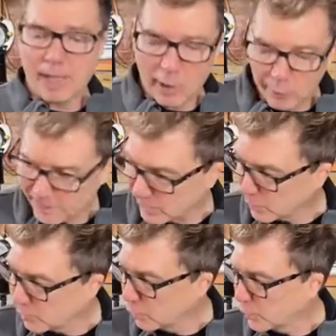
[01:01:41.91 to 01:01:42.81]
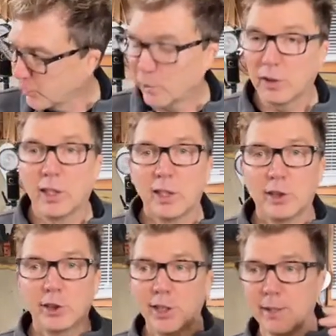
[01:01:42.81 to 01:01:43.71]
I hope this was useful.
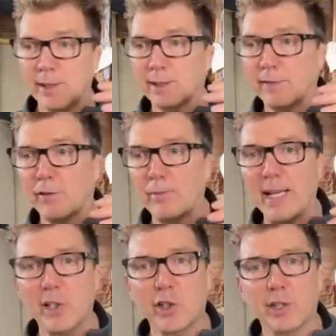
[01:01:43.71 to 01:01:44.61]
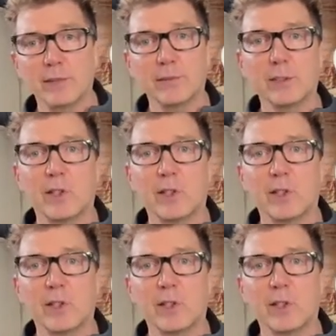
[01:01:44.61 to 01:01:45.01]
Share this information.